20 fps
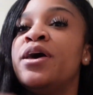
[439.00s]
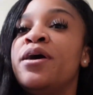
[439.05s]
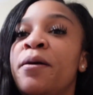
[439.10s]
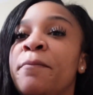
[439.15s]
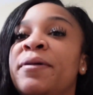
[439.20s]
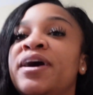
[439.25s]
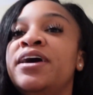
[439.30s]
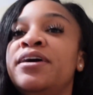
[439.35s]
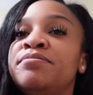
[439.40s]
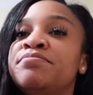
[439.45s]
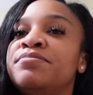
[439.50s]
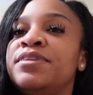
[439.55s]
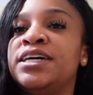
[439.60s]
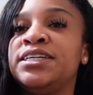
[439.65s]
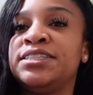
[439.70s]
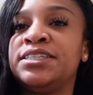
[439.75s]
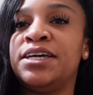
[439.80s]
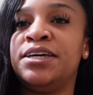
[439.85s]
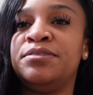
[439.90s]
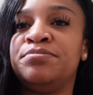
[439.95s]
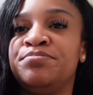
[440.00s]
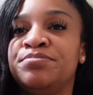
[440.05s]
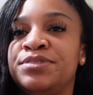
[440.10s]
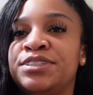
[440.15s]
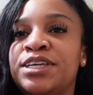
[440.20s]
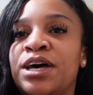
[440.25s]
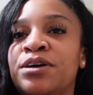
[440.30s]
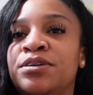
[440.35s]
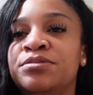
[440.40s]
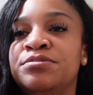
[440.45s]
But that's it.
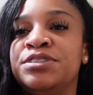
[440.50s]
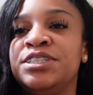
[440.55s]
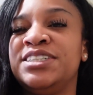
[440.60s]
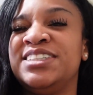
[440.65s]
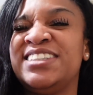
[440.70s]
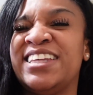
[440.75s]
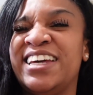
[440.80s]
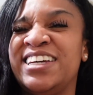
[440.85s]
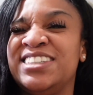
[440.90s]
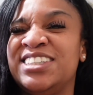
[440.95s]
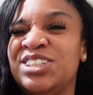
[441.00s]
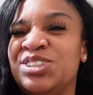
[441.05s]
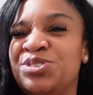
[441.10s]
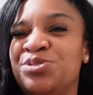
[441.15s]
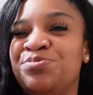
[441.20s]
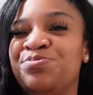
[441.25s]
So just stay in tune.